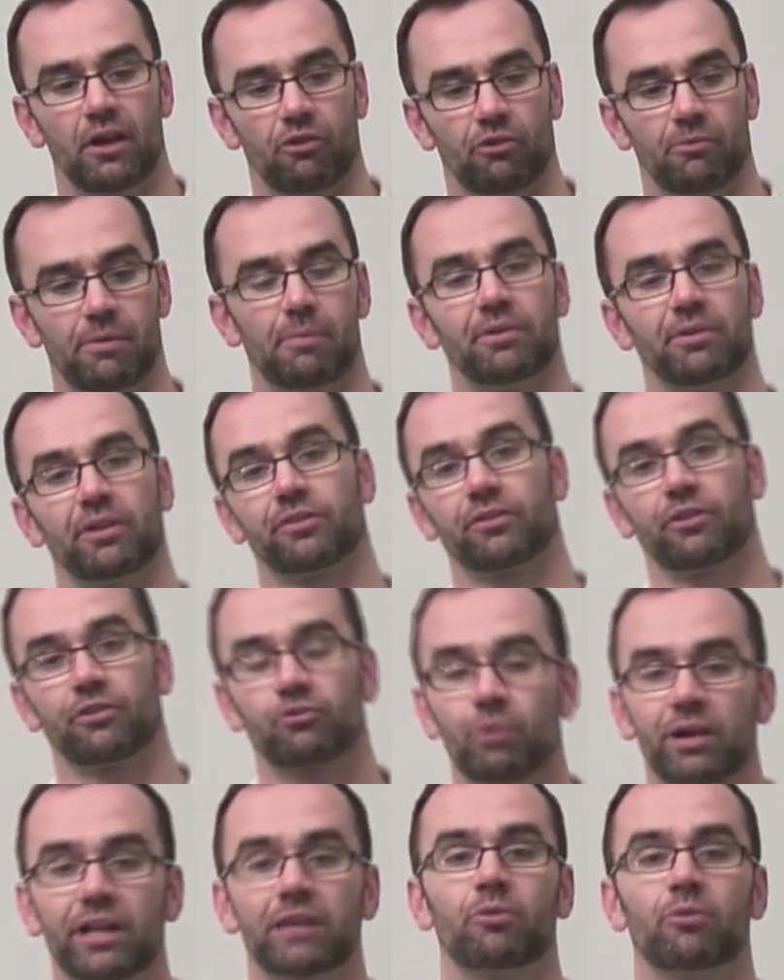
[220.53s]
Remember that there are
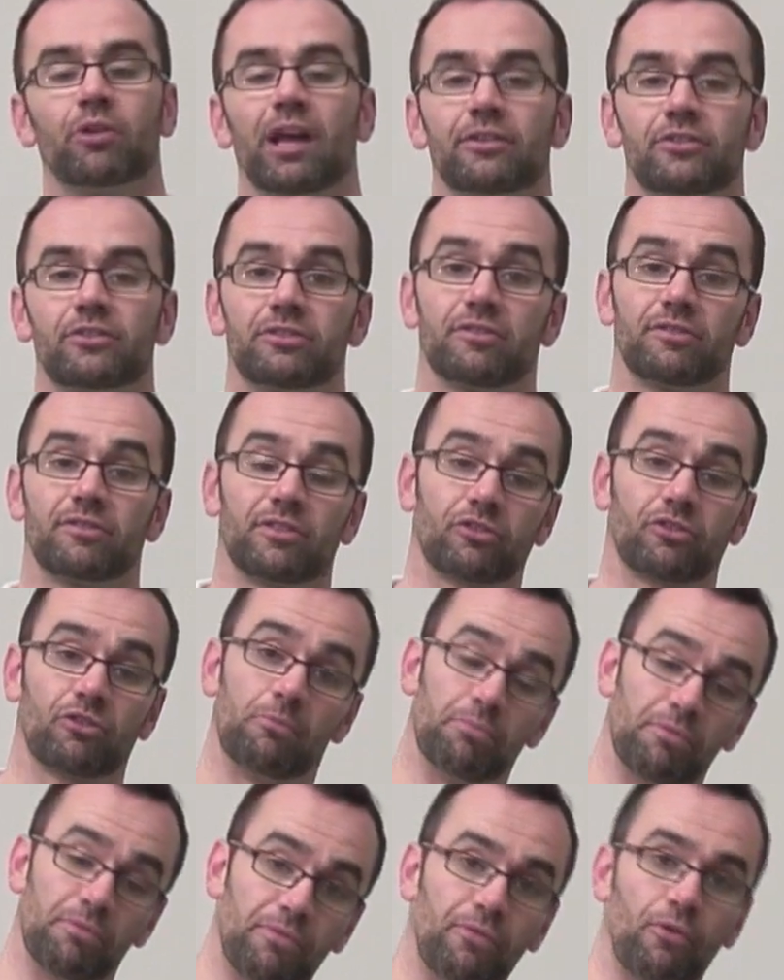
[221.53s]
21 adjectives that
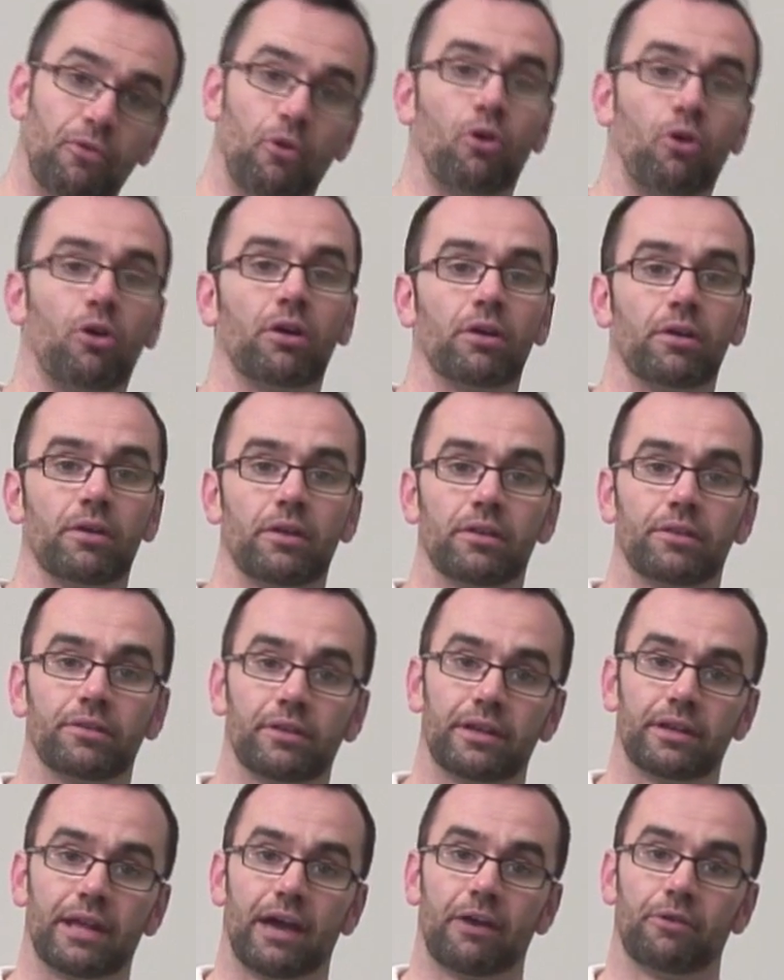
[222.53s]
come before
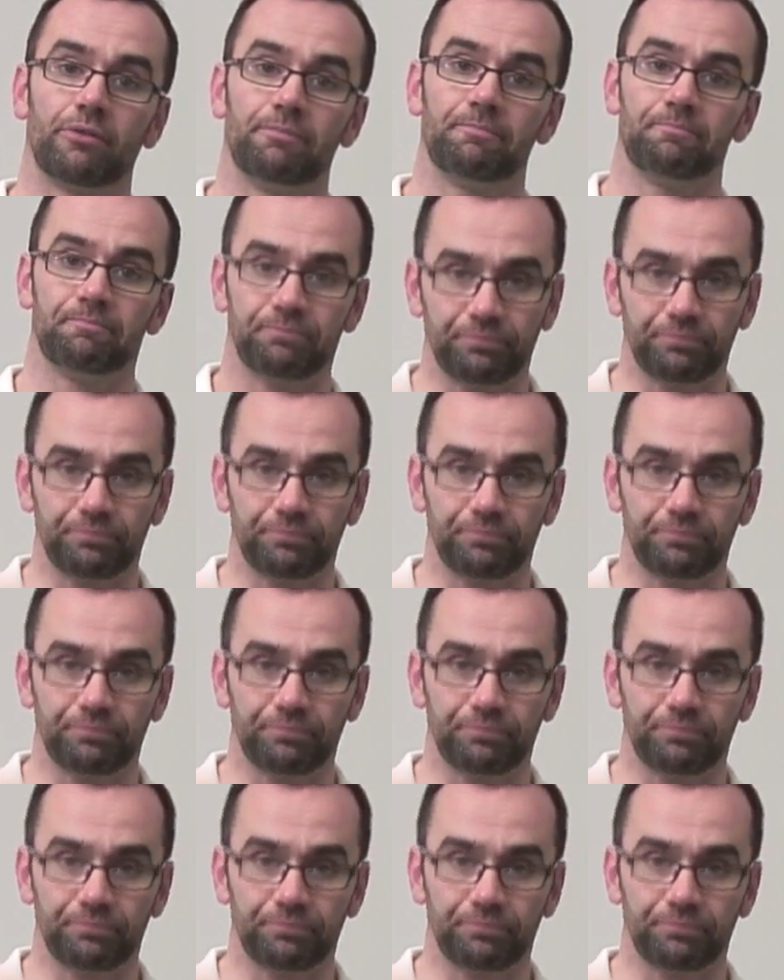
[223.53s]
the noun,